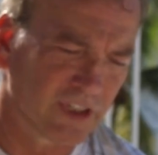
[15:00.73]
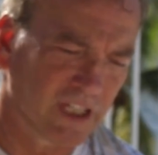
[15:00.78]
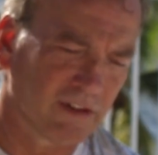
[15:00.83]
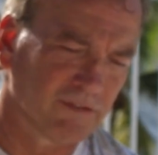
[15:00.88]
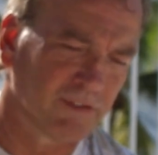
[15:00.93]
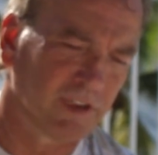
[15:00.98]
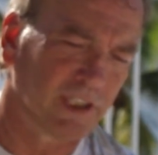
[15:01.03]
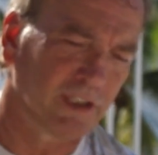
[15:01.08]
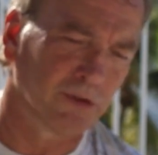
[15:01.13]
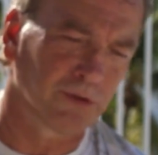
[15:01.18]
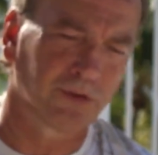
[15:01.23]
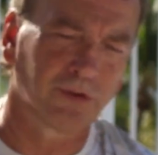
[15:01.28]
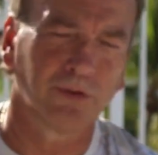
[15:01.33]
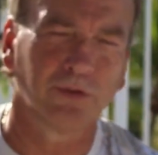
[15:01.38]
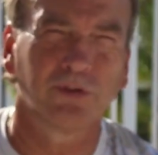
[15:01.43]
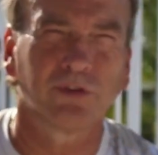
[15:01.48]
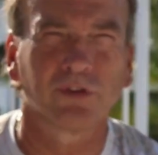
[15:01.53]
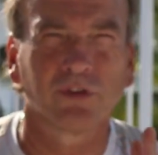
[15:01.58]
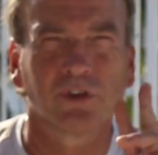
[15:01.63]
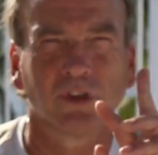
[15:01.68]
that video
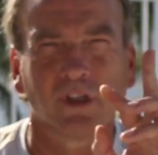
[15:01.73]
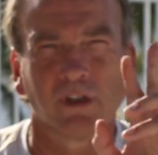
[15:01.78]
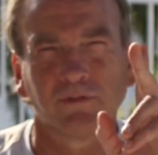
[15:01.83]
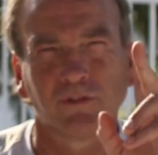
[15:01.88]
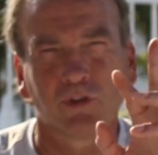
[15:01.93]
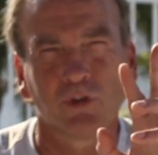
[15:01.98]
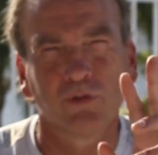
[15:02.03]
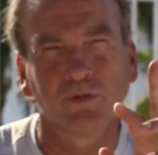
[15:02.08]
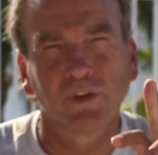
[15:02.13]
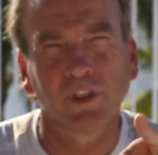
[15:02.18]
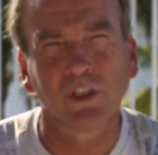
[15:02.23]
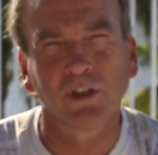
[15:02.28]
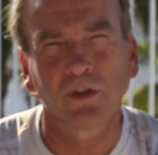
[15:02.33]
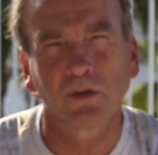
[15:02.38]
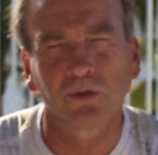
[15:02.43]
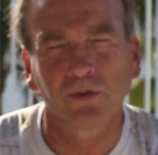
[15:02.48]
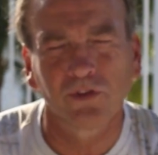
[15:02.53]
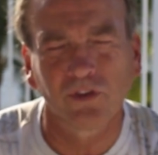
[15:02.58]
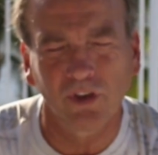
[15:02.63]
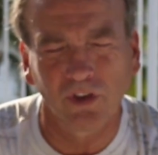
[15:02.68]
too. So you'll have 2
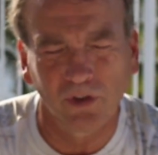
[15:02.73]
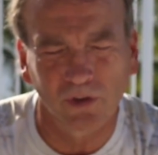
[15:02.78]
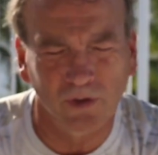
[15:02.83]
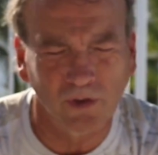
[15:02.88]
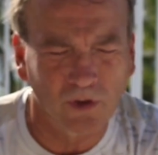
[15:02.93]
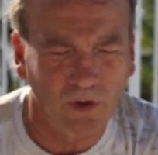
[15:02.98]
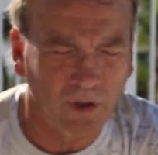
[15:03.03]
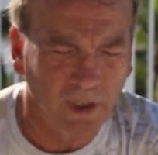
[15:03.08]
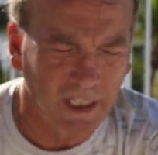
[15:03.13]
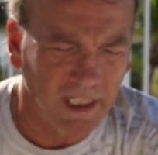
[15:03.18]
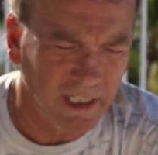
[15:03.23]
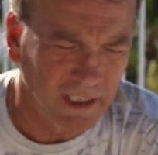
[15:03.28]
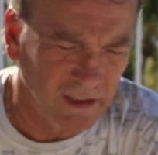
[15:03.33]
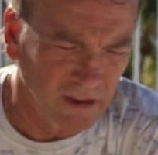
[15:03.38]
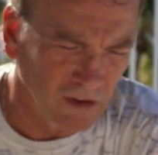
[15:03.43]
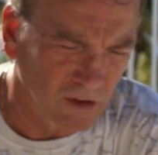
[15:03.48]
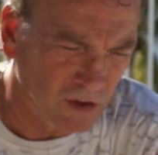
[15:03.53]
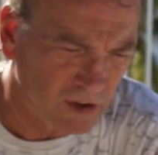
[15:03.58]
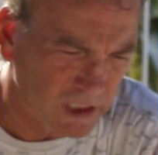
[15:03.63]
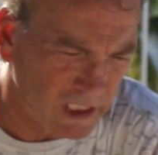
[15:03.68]
videos that you can go ahead
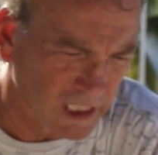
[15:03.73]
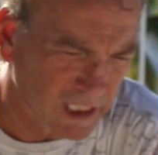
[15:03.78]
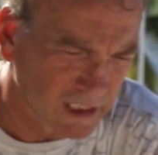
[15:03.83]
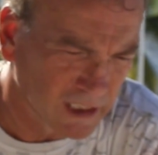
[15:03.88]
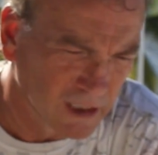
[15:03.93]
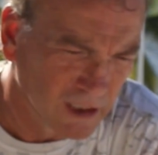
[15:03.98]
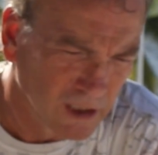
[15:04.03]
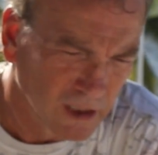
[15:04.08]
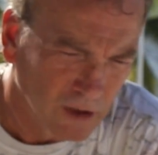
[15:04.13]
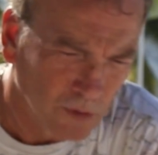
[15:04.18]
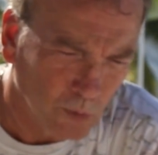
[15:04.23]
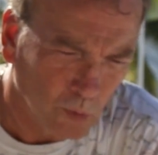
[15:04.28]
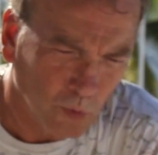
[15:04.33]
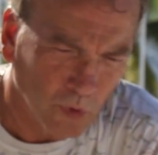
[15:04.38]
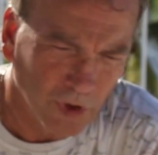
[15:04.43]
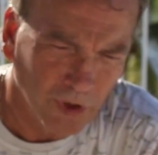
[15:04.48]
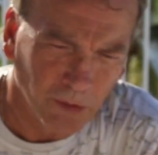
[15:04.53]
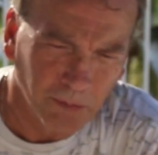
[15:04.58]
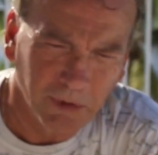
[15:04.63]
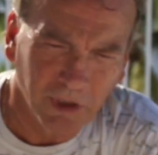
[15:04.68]
and look at.
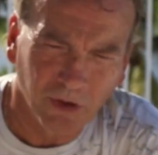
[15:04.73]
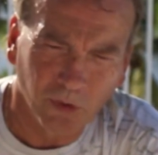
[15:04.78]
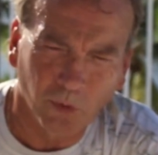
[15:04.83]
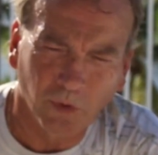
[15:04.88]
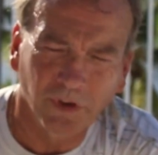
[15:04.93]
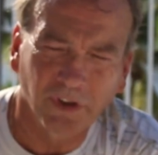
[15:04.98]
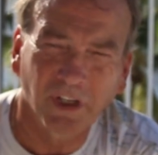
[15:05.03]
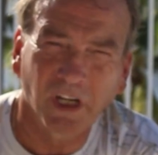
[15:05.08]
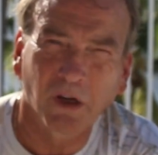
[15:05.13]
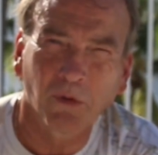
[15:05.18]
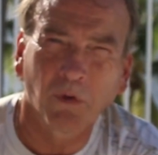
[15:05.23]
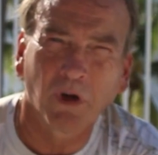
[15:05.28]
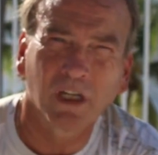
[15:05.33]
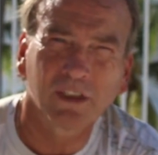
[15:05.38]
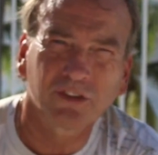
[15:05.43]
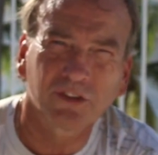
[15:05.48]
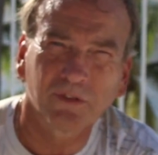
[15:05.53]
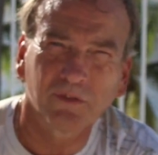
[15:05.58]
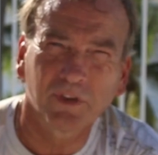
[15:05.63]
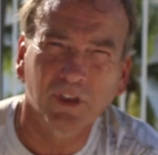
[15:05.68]
One will be the one that I
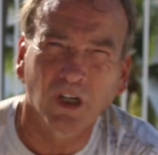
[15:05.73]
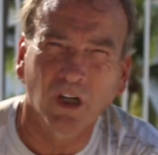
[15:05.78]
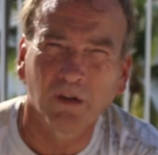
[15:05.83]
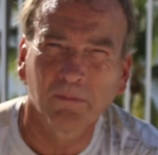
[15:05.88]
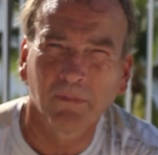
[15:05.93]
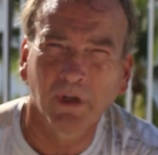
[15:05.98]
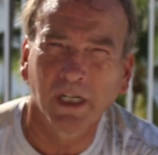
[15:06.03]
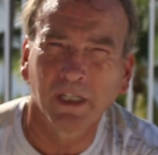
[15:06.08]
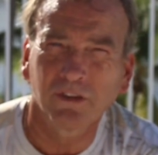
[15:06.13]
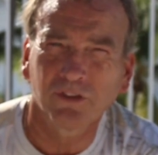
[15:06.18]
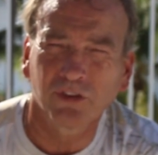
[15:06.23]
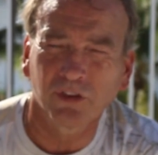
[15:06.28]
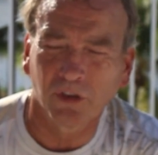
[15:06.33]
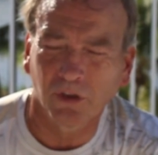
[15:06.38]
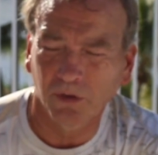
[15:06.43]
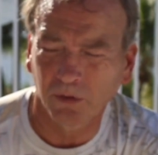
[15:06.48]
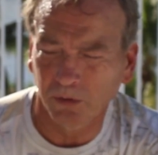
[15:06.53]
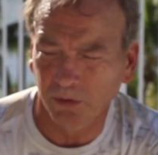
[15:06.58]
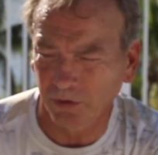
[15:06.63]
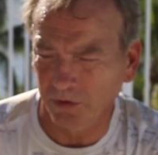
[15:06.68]
watched of Don
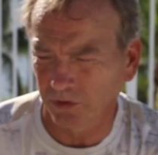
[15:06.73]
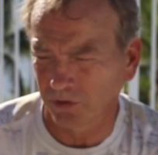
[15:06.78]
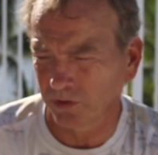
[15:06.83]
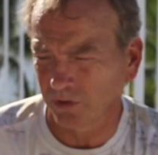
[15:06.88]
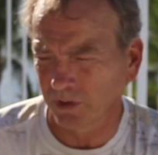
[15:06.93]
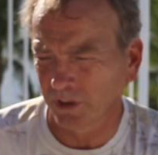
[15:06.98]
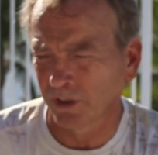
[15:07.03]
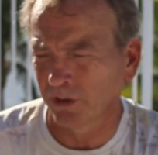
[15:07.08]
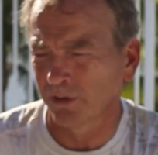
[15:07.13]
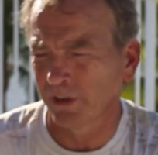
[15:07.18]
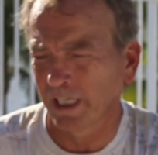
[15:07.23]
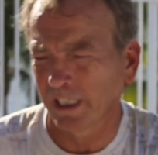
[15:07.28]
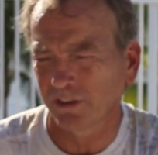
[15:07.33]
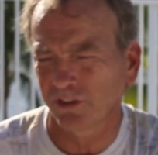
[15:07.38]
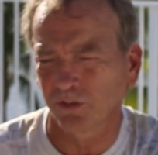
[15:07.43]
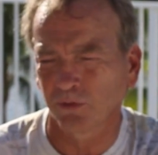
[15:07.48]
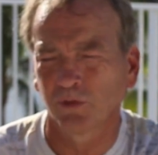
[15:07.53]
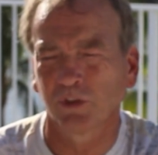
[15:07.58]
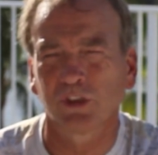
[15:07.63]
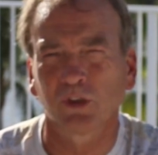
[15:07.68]
Brancheau's
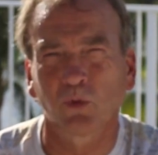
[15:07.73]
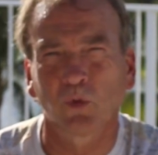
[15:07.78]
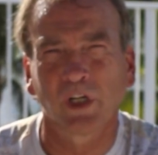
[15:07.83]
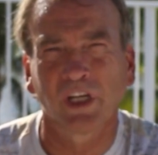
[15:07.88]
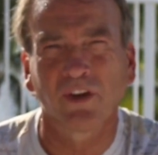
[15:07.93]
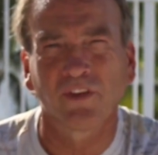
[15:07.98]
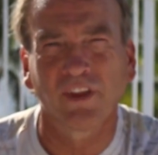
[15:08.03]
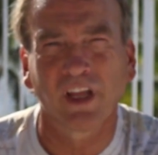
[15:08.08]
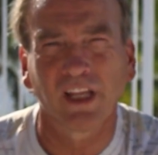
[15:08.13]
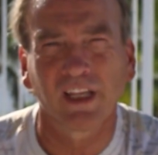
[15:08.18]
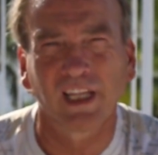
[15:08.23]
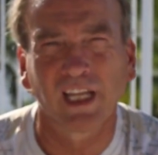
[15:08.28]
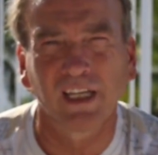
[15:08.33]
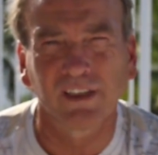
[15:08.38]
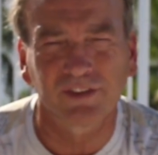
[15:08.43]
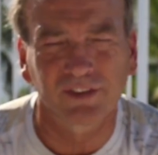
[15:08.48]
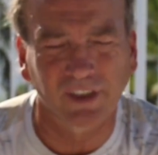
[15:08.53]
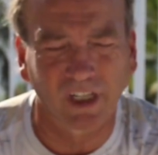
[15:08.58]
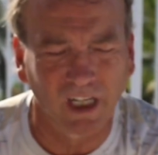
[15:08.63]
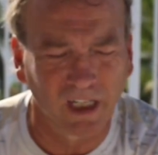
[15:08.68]
interaction with the whale that
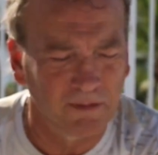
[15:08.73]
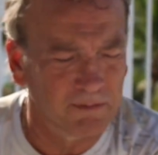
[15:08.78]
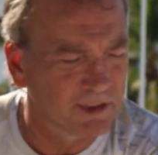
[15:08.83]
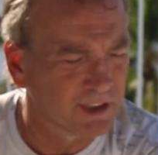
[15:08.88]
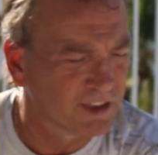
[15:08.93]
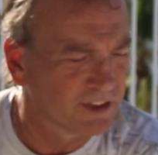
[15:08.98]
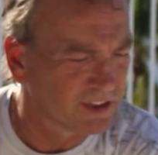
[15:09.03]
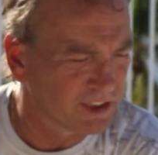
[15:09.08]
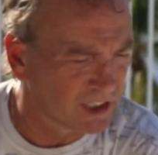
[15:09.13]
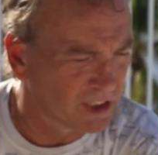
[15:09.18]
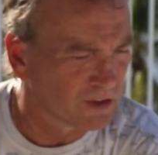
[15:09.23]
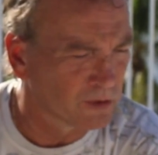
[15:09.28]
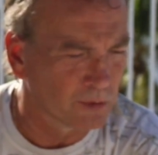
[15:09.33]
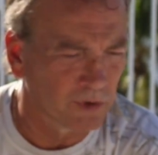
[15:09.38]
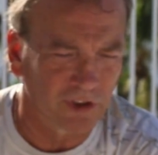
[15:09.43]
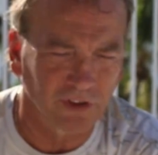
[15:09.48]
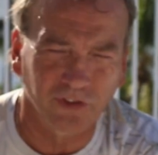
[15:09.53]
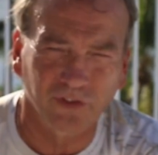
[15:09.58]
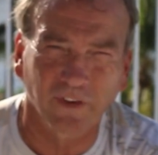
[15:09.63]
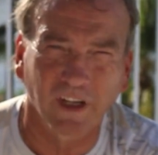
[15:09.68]
last time, and then the other
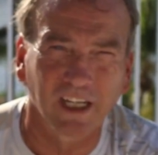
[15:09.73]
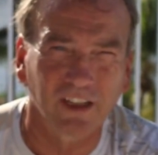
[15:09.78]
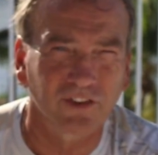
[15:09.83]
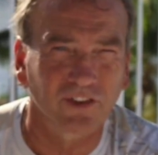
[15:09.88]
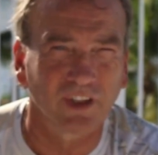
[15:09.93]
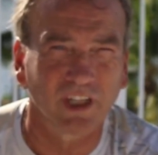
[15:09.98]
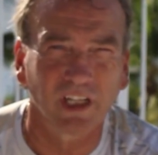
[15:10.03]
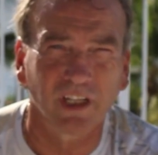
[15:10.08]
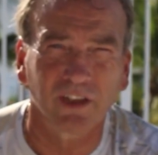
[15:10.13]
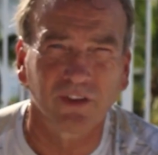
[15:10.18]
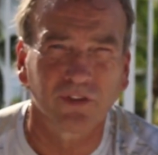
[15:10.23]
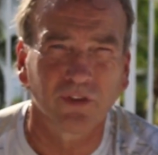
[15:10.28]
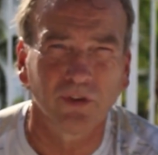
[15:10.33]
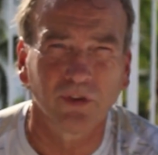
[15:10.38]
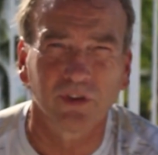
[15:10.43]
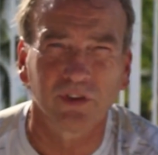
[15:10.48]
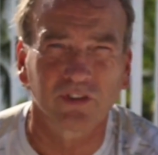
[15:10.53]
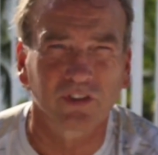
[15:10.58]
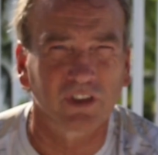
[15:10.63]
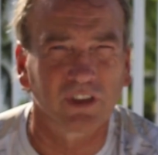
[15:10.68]
one is fascinating too,
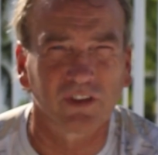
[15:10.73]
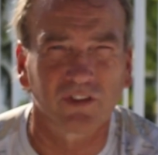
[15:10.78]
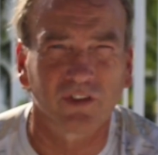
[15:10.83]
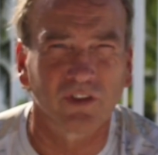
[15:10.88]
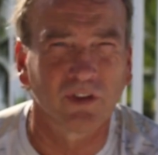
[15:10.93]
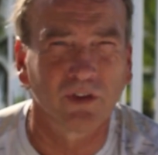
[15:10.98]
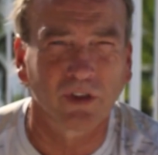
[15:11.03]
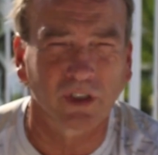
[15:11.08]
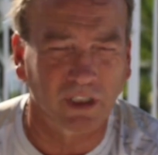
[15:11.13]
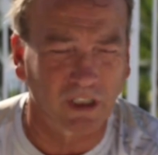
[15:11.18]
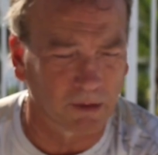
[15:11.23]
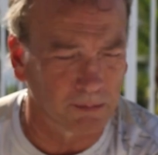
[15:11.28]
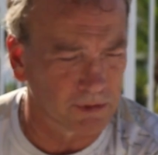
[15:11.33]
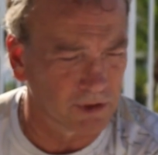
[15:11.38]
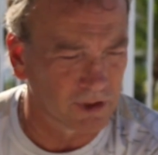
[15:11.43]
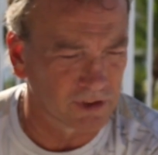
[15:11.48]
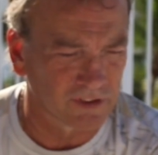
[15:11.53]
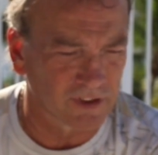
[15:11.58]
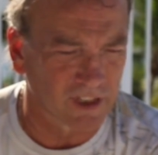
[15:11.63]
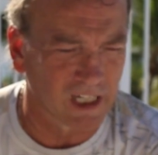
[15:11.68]
because it gets into a
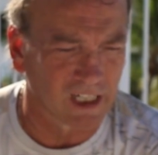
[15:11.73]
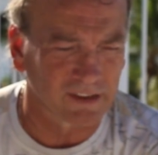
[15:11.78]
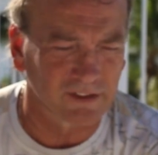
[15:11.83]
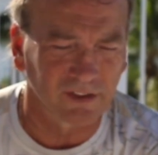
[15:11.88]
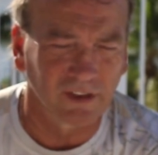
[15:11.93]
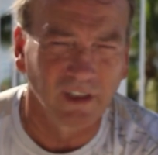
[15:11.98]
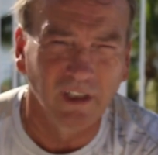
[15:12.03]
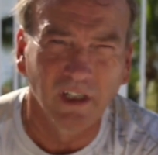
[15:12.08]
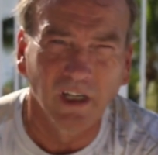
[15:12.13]
couple of attacks